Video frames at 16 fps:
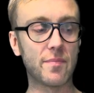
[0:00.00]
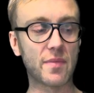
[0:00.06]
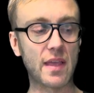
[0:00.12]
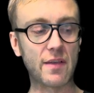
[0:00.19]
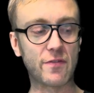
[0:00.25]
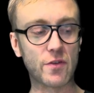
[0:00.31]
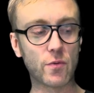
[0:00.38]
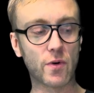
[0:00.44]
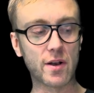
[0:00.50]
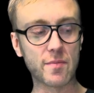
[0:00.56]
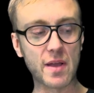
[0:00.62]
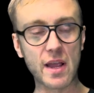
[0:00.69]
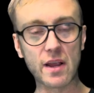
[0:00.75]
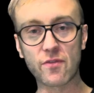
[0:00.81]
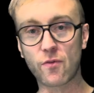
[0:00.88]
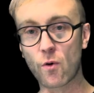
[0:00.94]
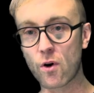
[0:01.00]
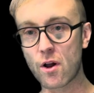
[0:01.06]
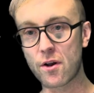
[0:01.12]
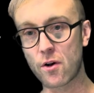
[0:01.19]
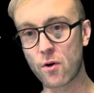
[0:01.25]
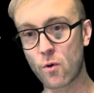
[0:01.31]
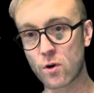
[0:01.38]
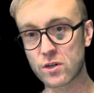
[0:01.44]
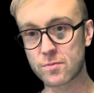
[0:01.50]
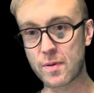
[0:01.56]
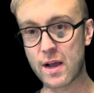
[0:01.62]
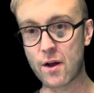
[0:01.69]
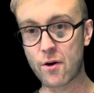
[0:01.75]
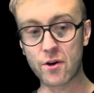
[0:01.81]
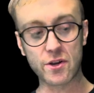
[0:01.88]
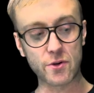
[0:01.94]
If you wanna make 400
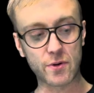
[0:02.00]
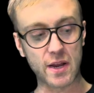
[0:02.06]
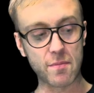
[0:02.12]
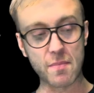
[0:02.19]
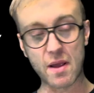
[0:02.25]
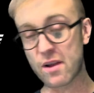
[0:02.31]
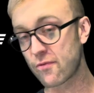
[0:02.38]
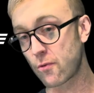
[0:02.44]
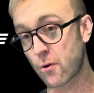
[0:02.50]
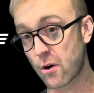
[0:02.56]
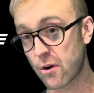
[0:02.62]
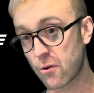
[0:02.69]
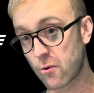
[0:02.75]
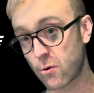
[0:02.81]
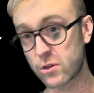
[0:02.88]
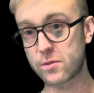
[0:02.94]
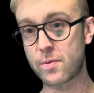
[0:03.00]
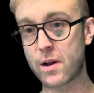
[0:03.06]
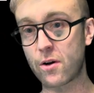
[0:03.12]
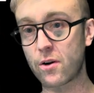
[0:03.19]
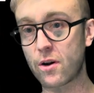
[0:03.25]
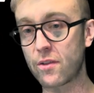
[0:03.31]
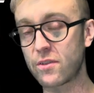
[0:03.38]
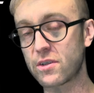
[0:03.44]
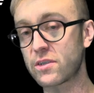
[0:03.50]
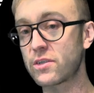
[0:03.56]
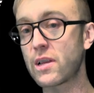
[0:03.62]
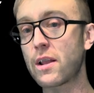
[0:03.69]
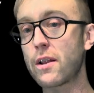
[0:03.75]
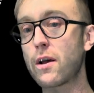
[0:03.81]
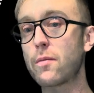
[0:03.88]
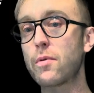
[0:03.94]
horsepower, you can make 400 horsepower on this
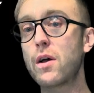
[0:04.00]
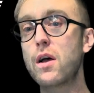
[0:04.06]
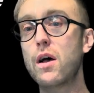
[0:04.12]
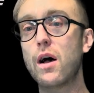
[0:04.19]
setup.